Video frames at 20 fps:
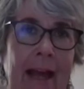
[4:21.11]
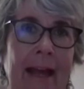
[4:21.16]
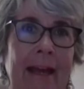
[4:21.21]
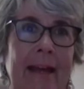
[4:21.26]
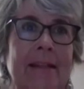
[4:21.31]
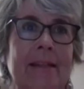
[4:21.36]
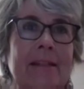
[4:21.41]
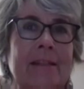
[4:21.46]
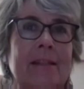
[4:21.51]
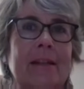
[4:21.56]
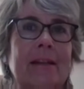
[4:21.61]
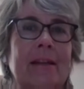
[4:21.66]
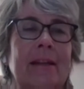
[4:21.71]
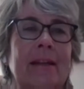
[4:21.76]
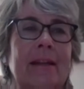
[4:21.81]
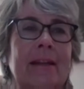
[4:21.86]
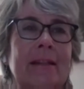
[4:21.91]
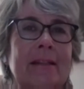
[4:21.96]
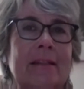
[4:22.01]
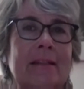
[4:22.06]
And
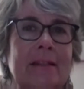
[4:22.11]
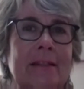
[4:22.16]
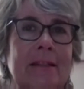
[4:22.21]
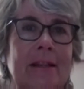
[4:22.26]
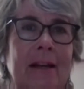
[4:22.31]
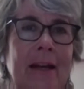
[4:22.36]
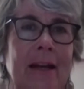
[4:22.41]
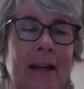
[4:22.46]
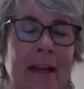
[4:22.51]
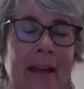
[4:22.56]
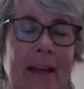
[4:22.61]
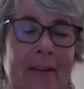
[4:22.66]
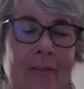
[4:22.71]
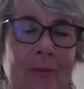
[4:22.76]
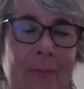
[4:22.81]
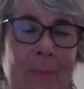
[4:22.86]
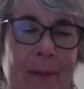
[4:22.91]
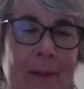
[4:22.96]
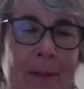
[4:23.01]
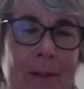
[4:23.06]
I
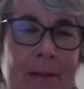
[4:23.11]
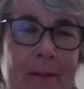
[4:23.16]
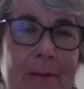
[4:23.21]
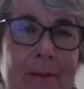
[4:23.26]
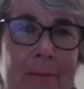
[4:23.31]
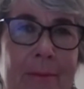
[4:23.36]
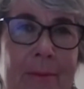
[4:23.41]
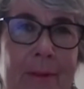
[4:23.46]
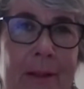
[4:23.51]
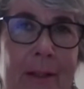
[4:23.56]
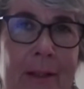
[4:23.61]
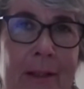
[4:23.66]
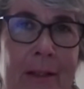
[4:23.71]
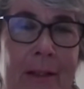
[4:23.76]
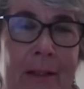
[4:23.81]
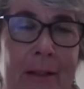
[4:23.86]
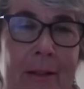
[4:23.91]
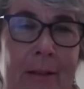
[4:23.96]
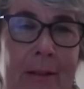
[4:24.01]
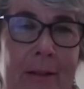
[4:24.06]
have been,
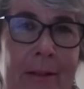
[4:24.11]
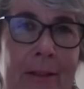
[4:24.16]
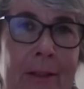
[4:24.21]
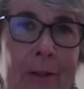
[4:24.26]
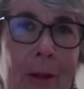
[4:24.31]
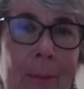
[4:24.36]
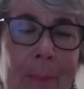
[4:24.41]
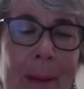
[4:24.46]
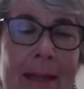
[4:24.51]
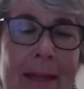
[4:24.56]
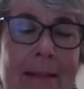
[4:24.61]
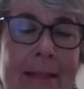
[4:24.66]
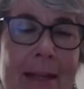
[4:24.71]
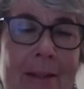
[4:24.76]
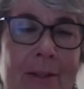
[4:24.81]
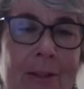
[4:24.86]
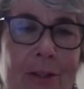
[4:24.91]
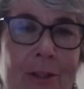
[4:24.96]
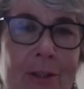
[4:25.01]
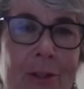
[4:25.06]
you know, I pay
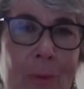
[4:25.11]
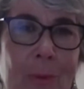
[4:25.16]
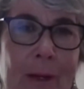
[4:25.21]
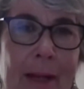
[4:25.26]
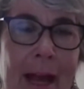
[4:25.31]
attention to what